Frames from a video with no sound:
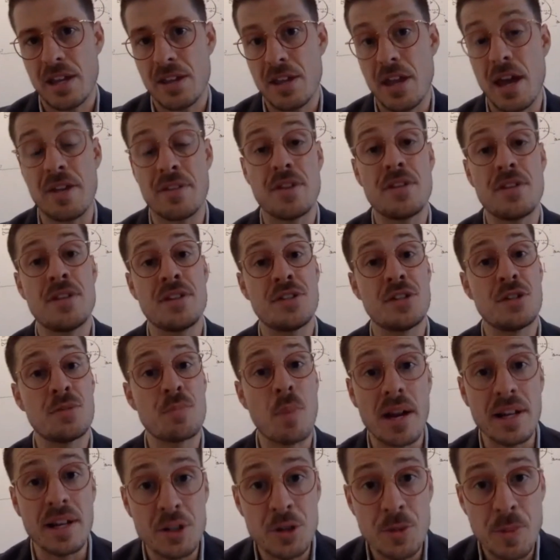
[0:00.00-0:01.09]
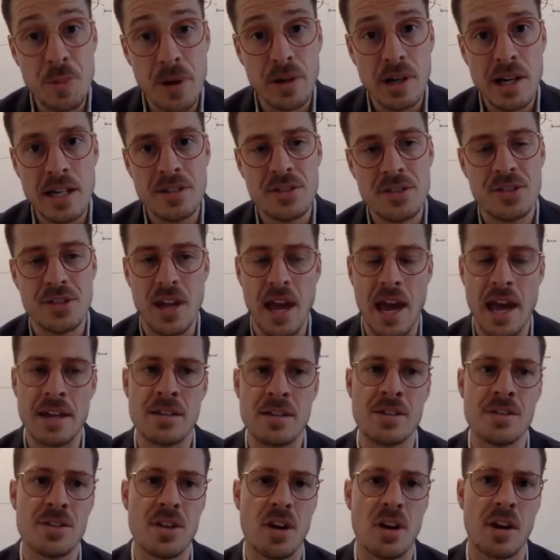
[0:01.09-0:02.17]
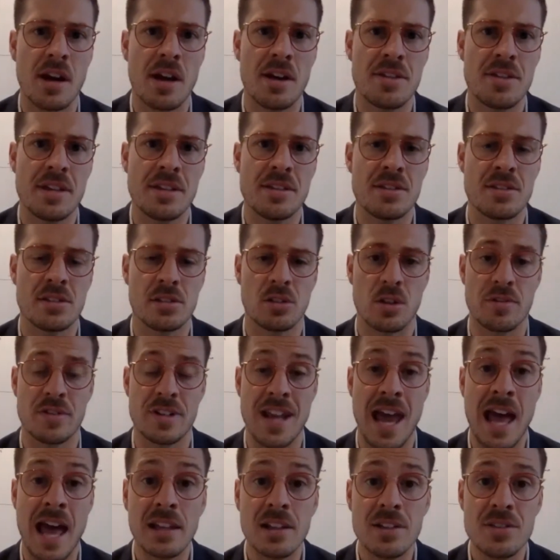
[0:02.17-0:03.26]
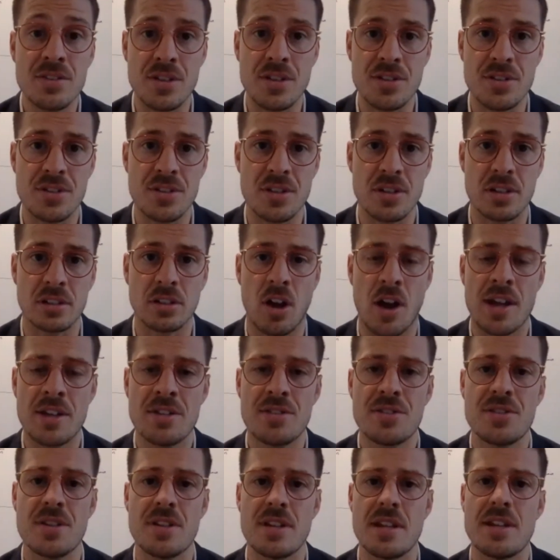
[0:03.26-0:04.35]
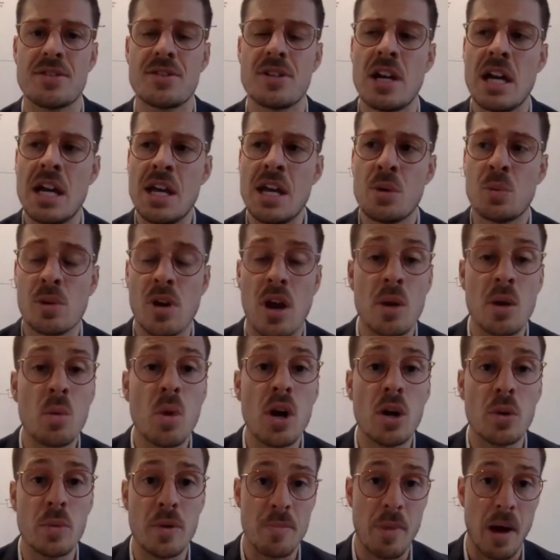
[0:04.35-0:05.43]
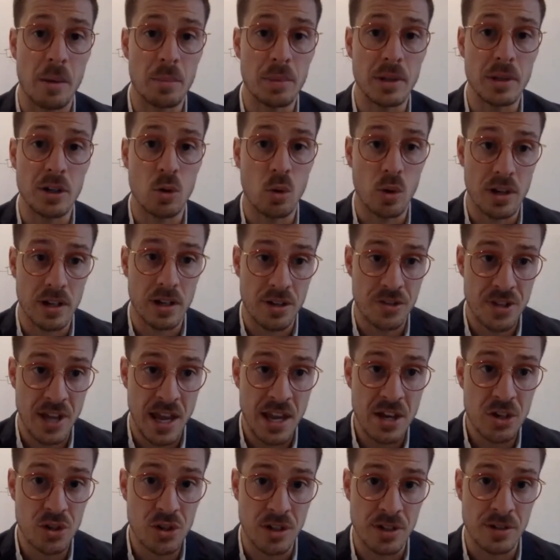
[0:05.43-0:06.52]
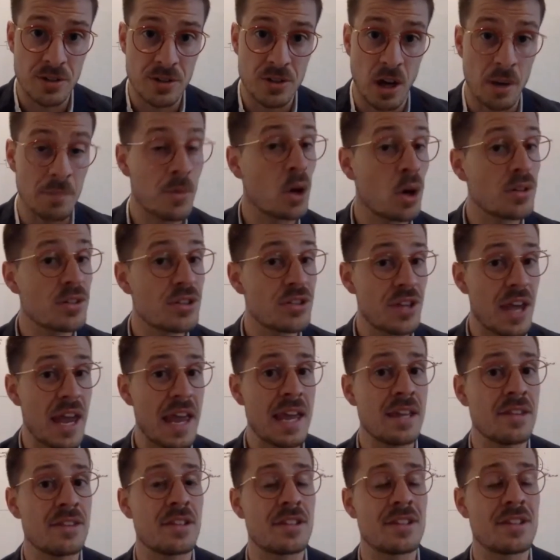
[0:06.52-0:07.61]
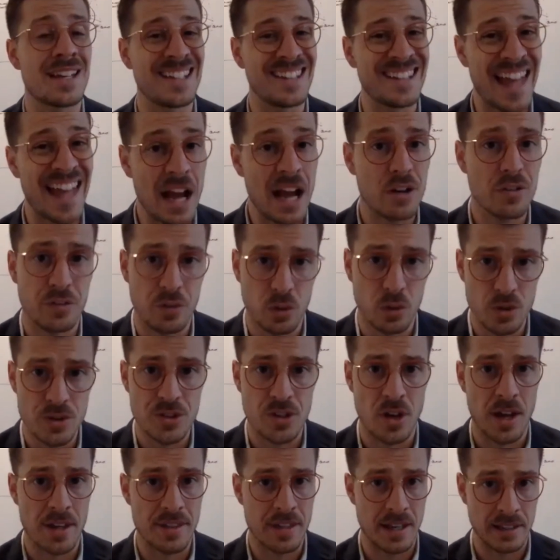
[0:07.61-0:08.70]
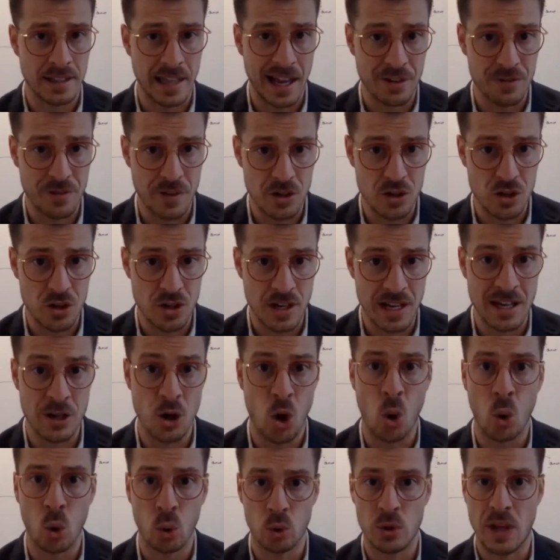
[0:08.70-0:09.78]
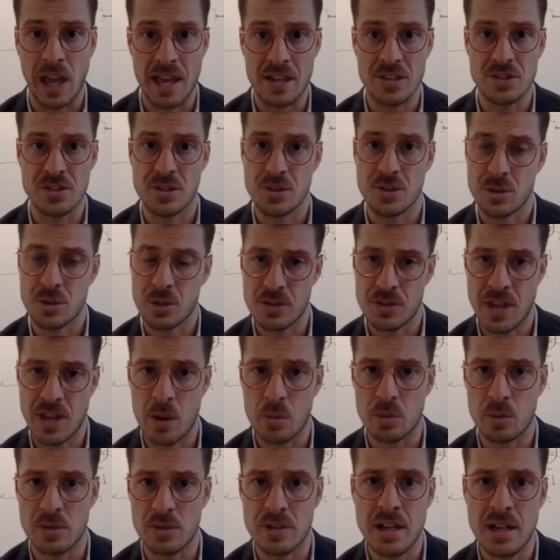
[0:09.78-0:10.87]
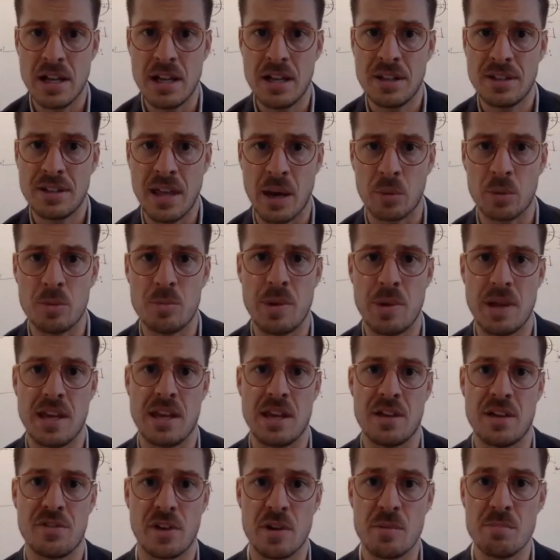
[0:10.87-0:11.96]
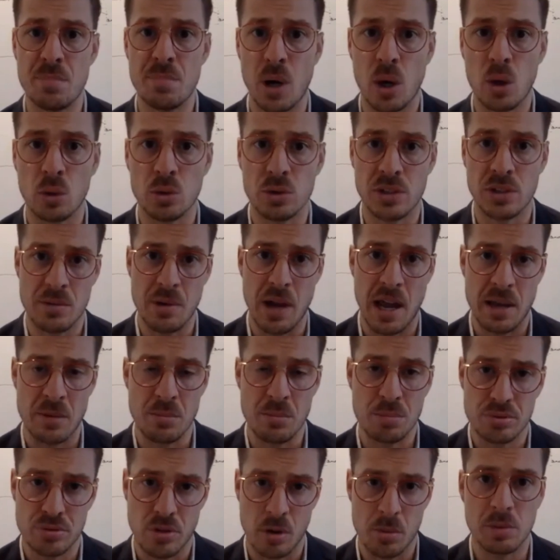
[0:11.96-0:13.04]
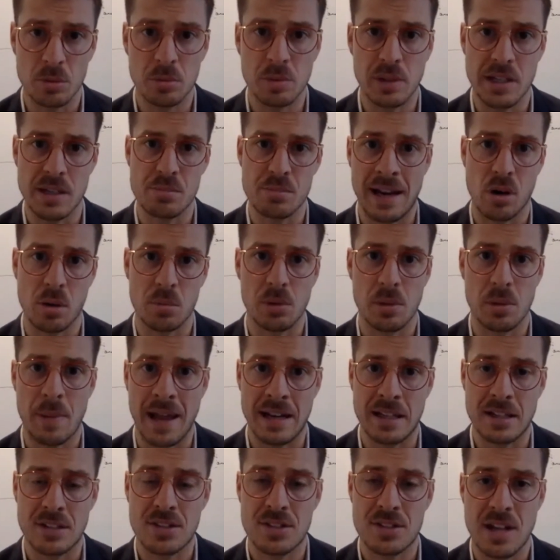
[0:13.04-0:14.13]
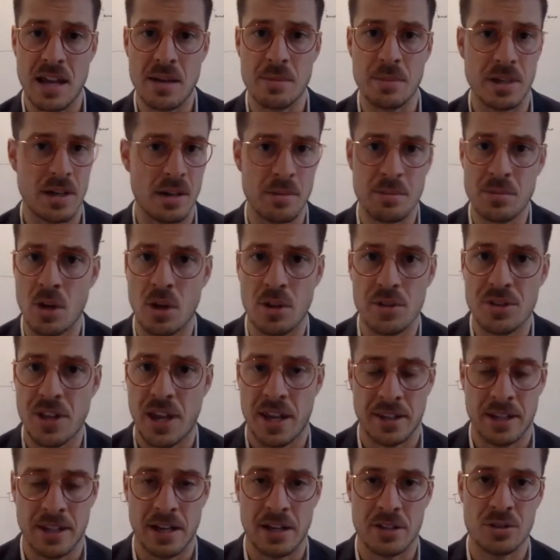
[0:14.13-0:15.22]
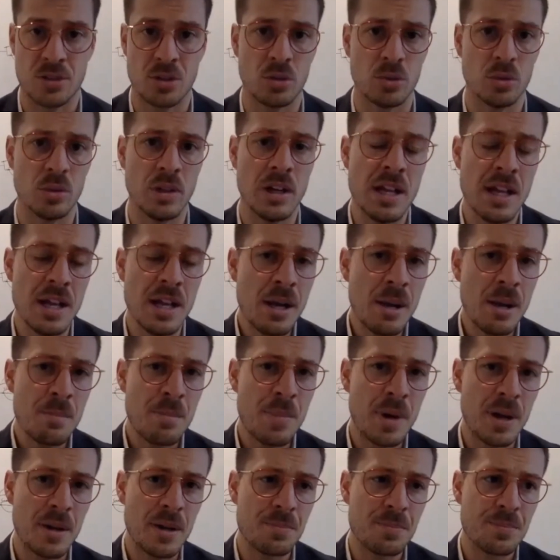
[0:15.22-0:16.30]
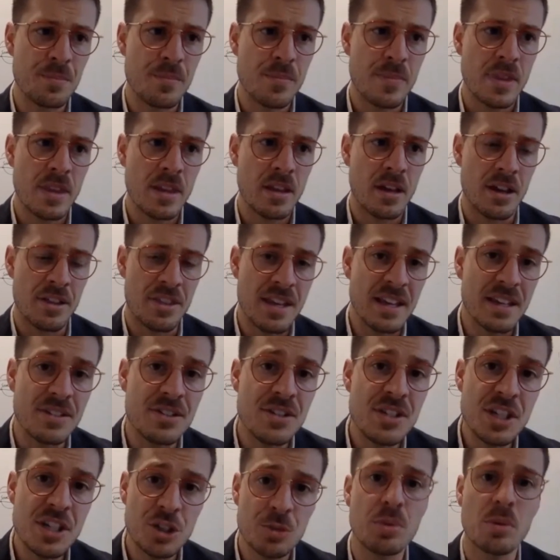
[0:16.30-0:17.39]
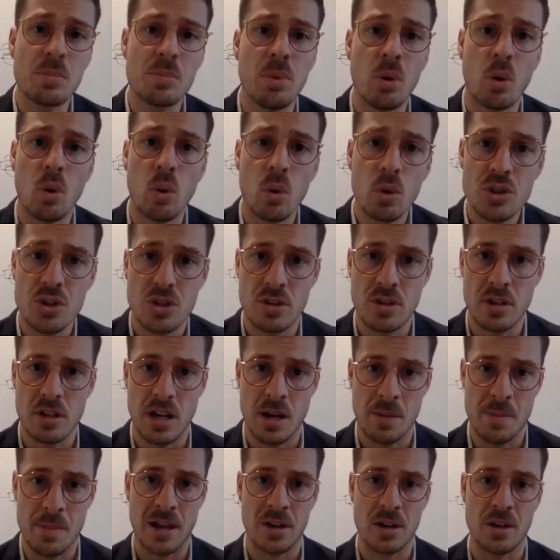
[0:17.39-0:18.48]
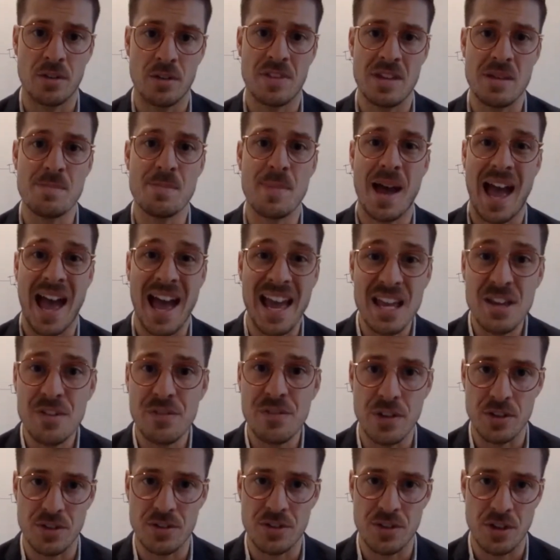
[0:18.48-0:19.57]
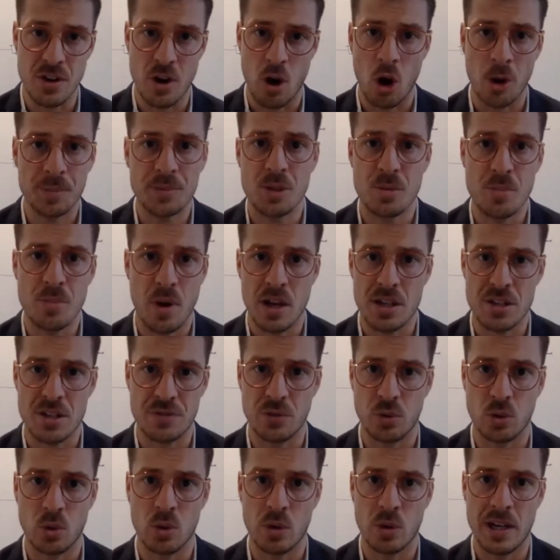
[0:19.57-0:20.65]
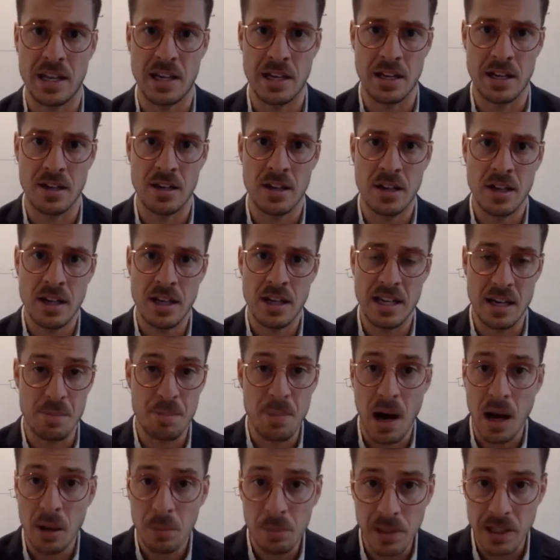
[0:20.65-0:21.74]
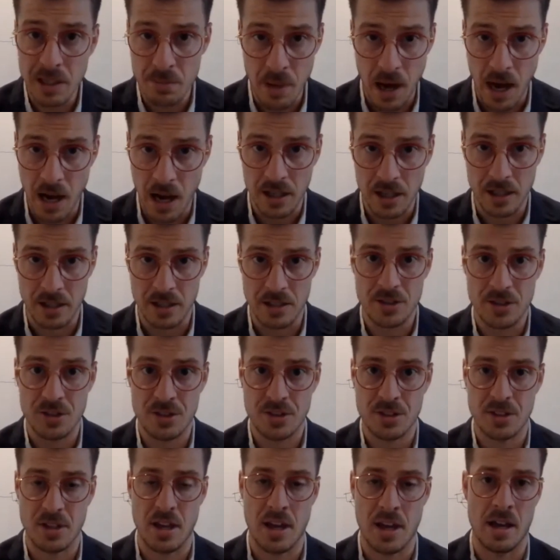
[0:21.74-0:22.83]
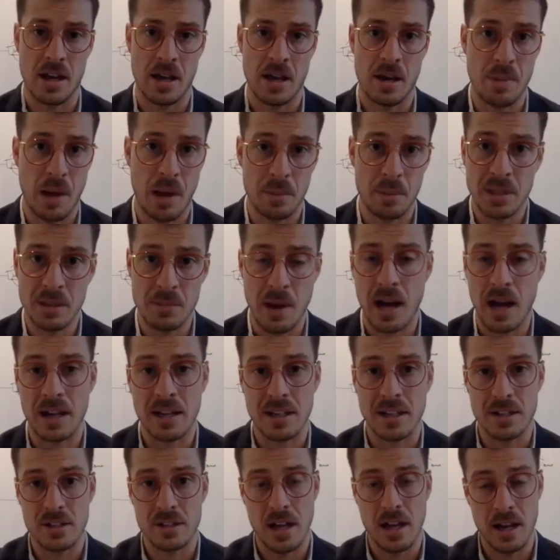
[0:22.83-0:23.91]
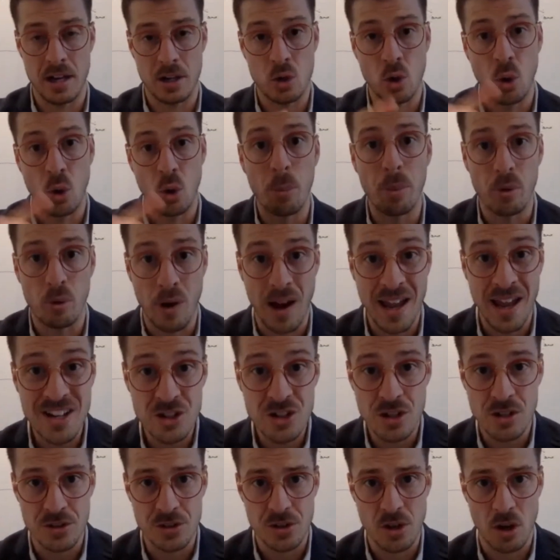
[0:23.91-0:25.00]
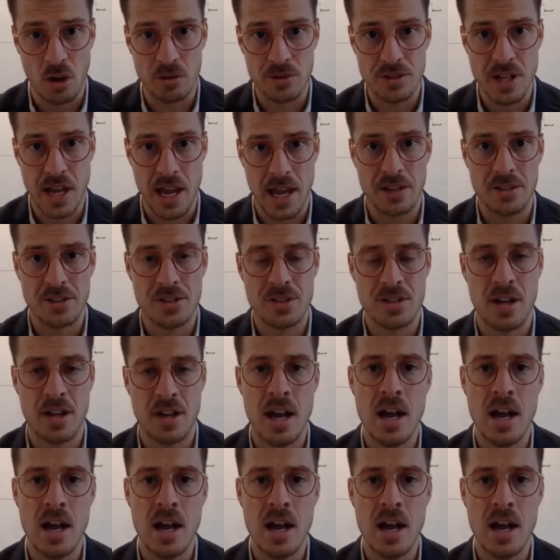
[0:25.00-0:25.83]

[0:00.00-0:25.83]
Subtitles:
and this is my experience, and I think there's a lot of analysis that aligns to this. When I work with public organizations, I'm not saying that they lack foresight, they lack vision in all cases, because that would be a very bold and probably problematic statement. I'm not saying that at all. But I think a disproportionate amount of the behaviors that are optimized for in a public markets, corporations context